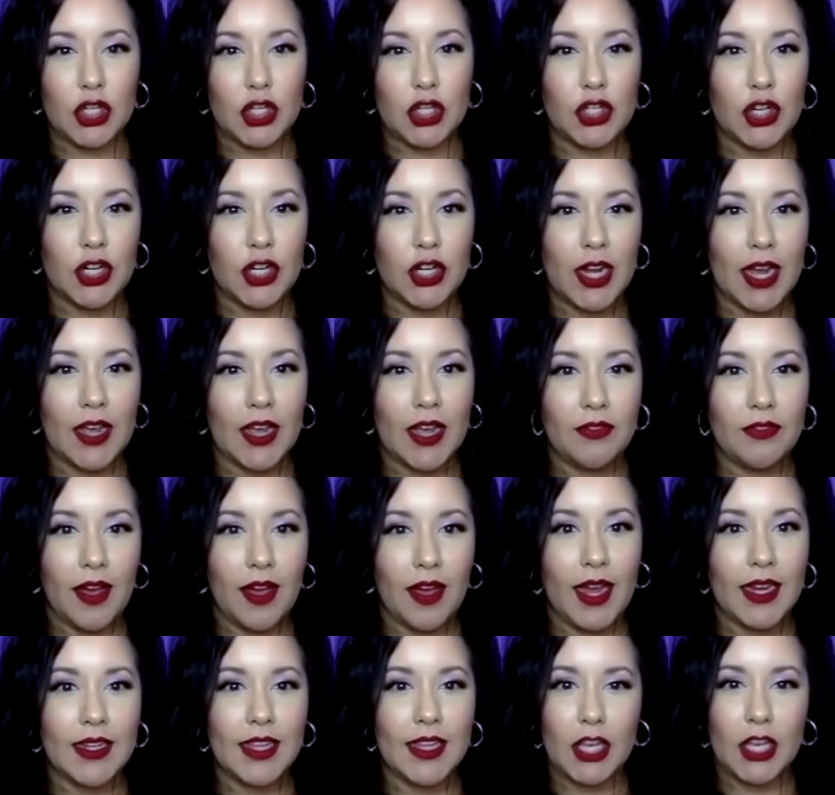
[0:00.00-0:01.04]
Could I
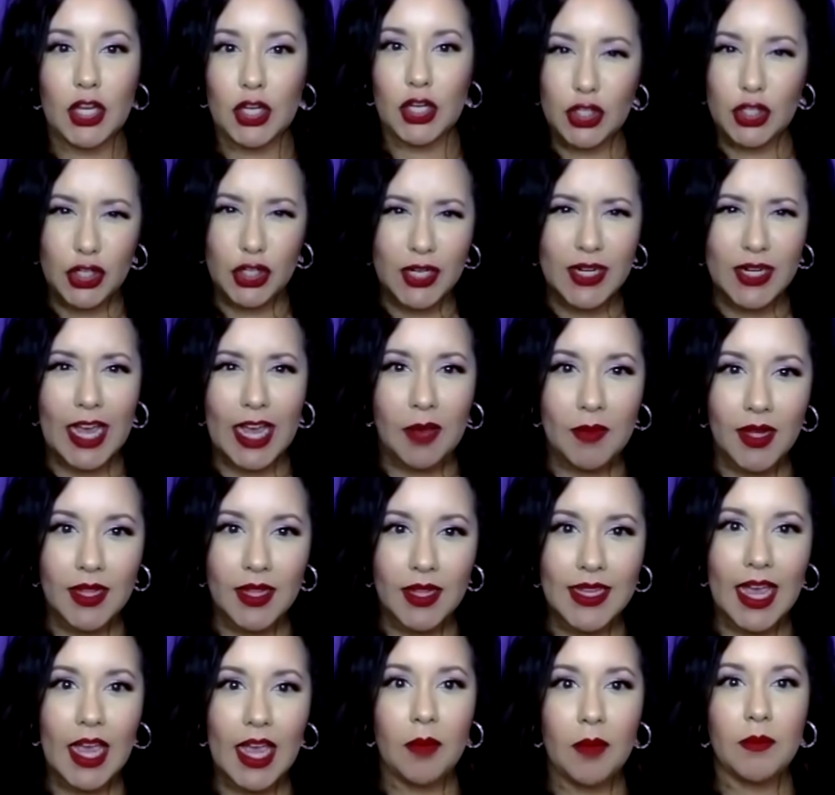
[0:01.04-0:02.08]
find a good
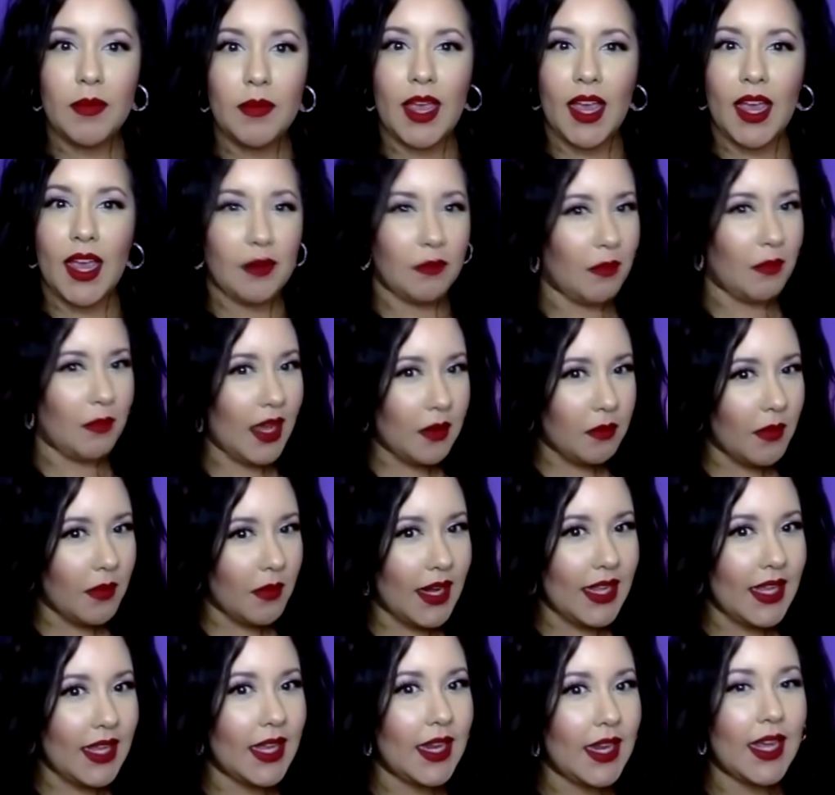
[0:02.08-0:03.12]
MLM and make
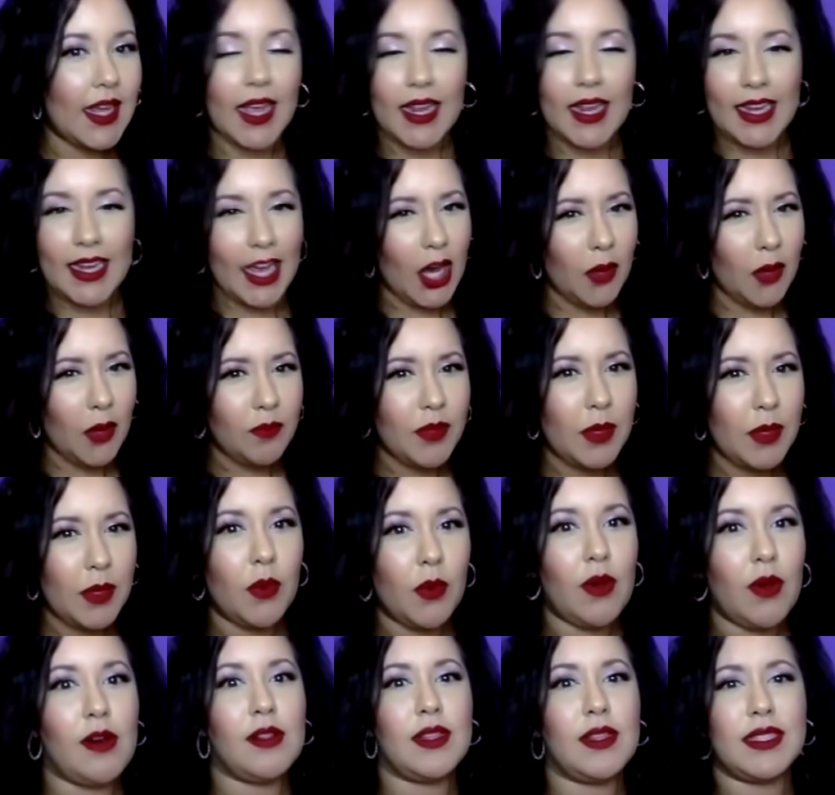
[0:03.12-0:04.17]
money in it and help
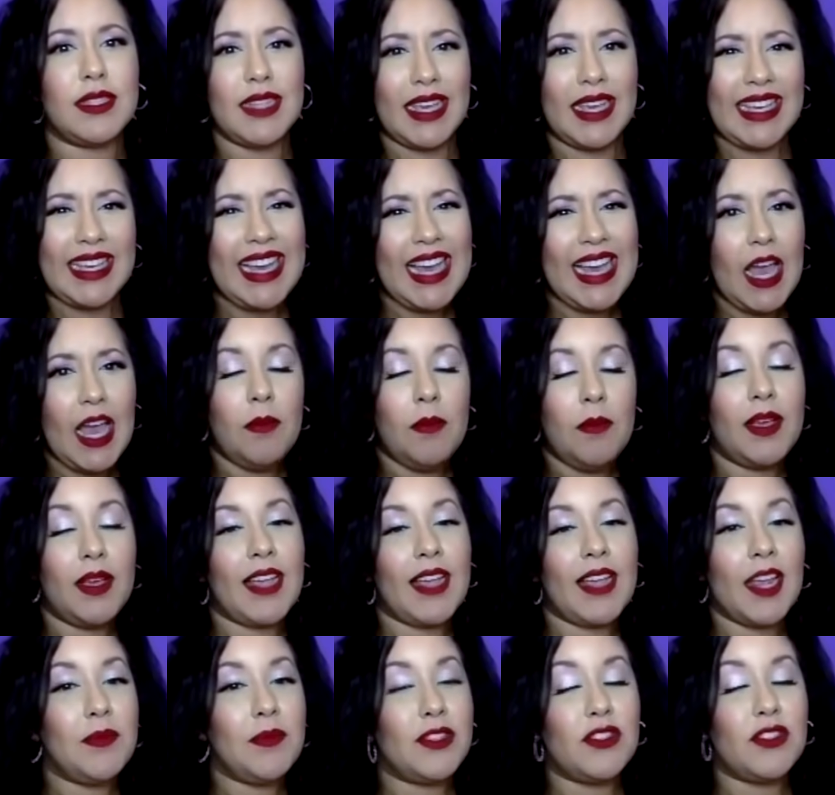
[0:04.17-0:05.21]
people? And because I
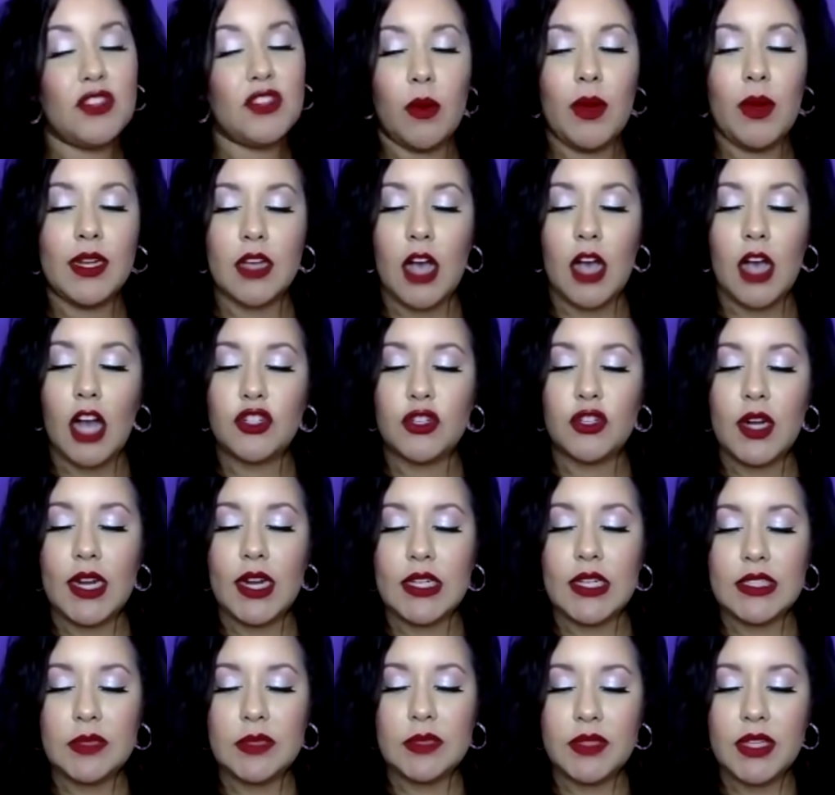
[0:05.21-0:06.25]
had been so
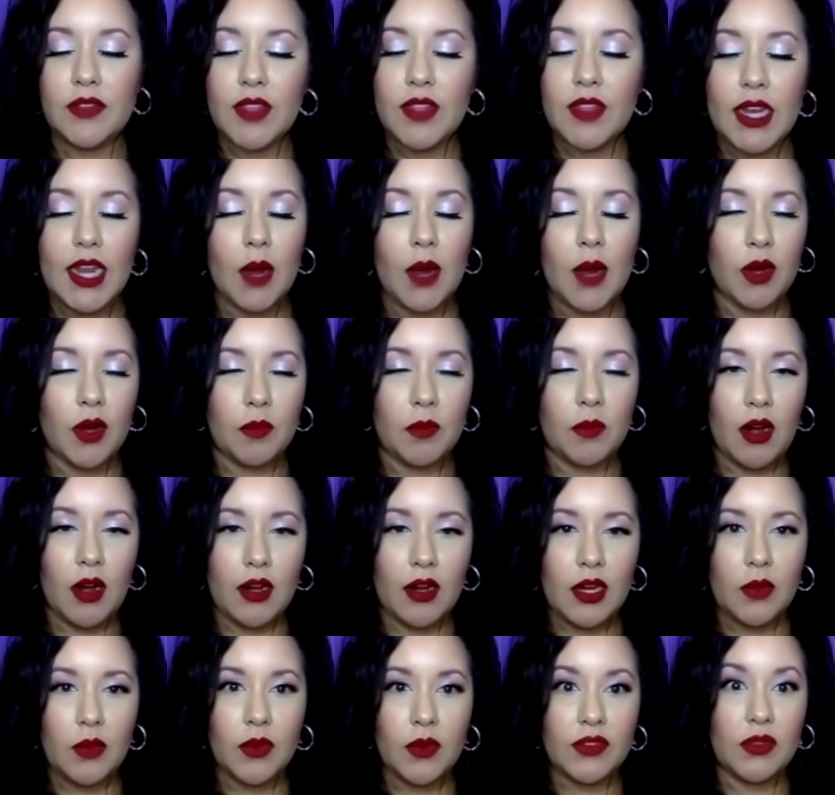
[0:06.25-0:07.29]
indoctrinated to believe that network
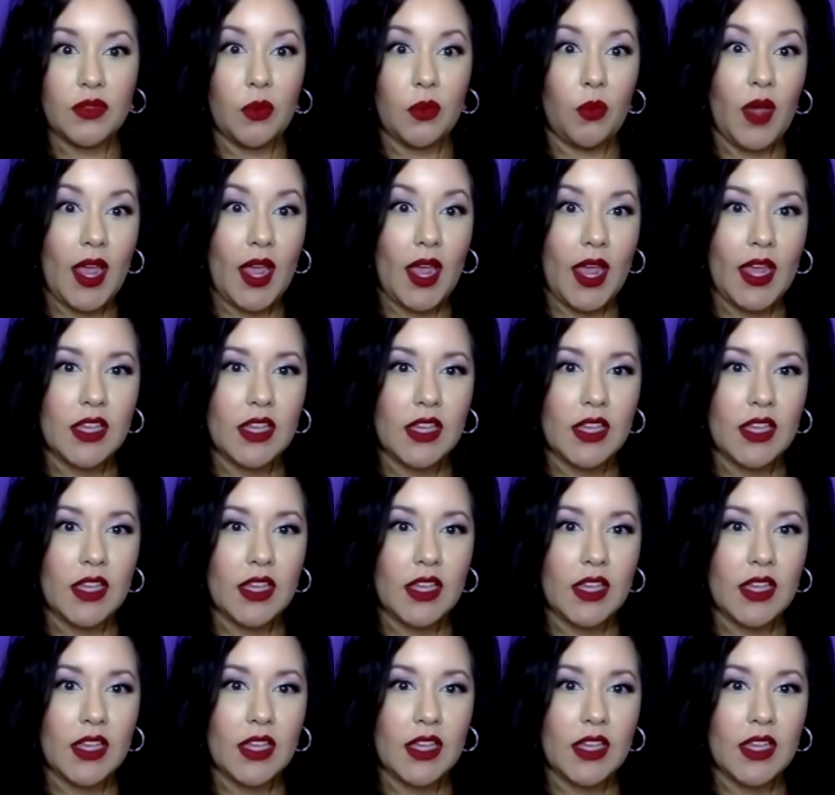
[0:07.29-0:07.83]
marketing was the way.